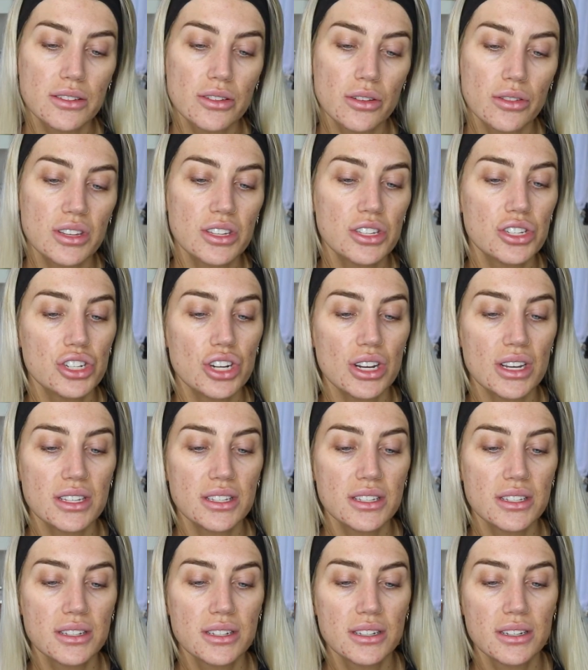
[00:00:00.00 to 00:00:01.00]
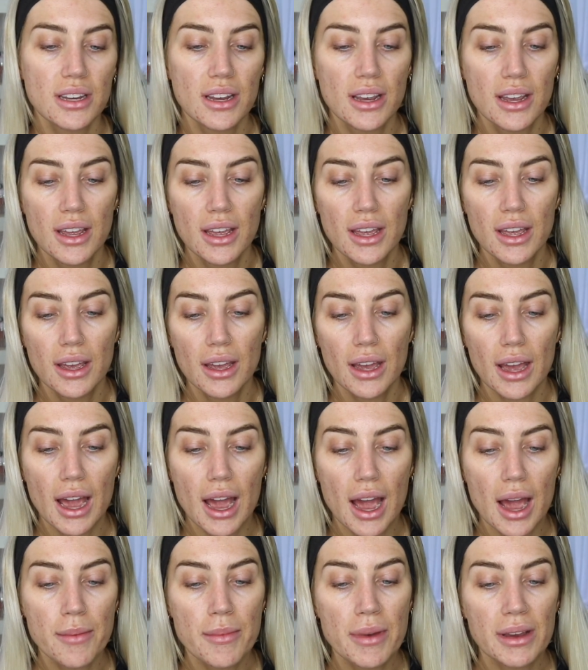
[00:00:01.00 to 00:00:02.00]
So this just
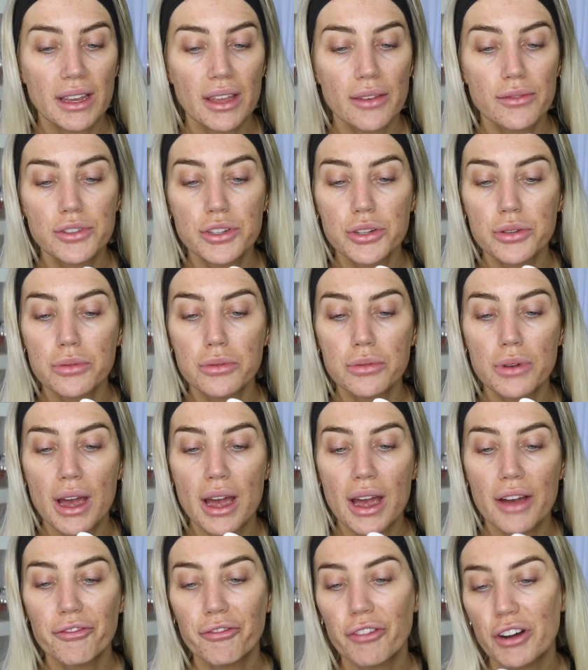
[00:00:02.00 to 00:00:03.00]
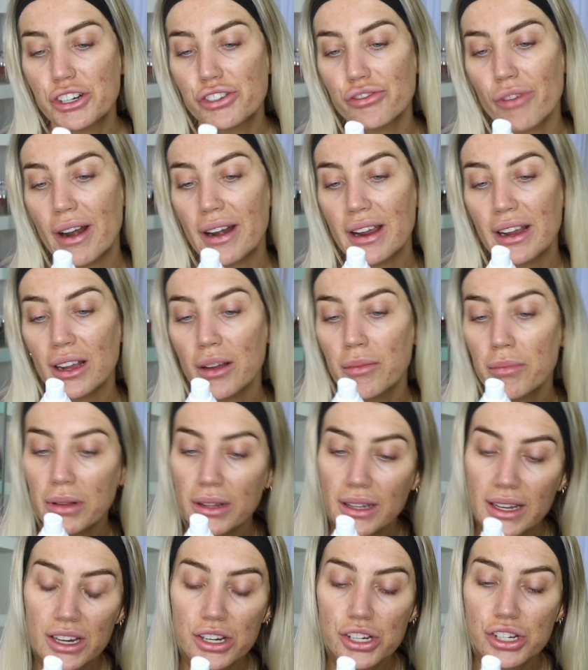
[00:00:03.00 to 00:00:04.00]
gives you a fresh radiant
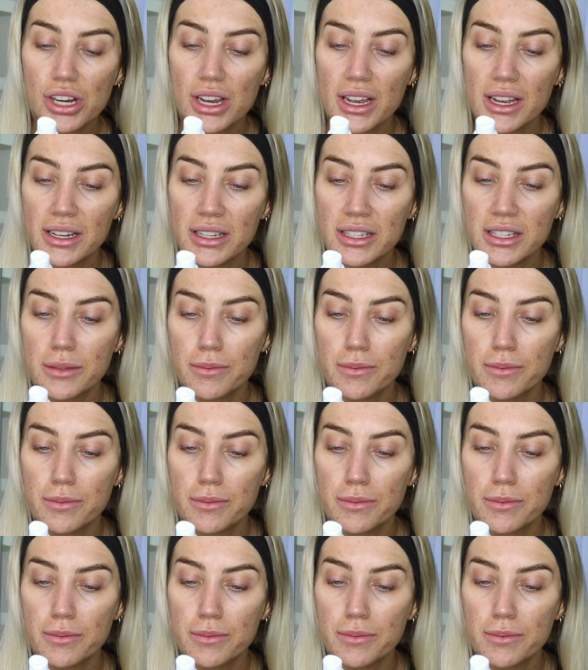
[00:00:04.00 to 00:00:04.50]
complexion,